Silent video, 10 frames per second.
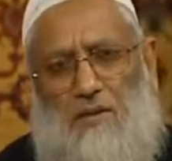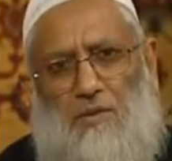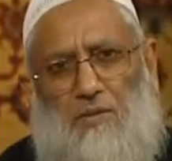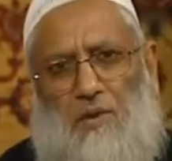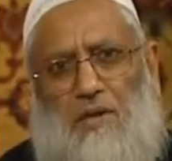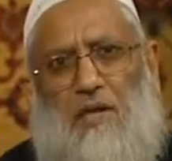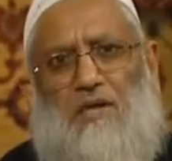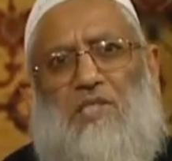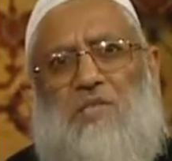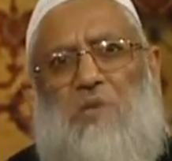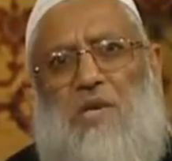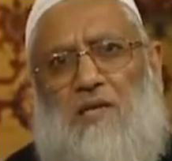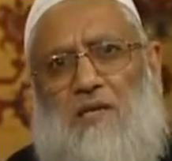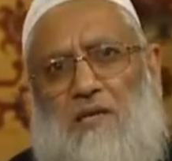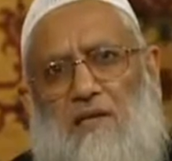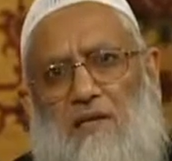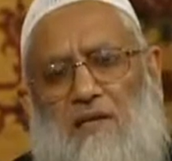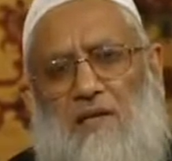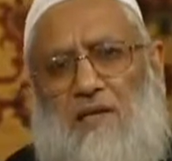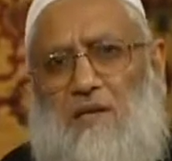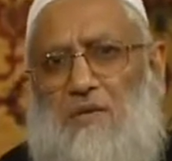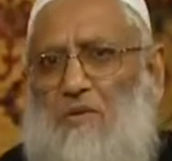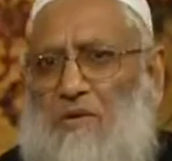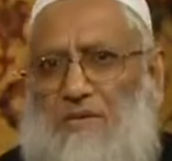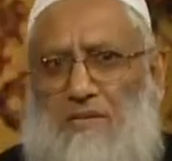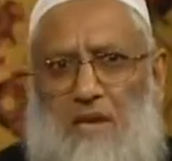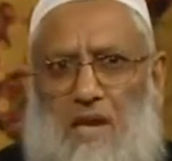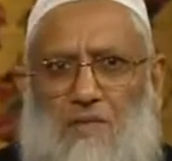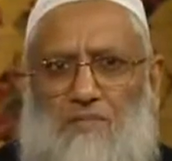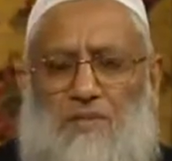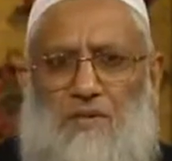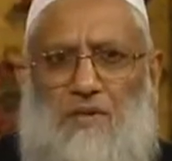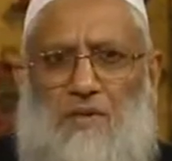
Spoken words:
you are not speaking, you are saved.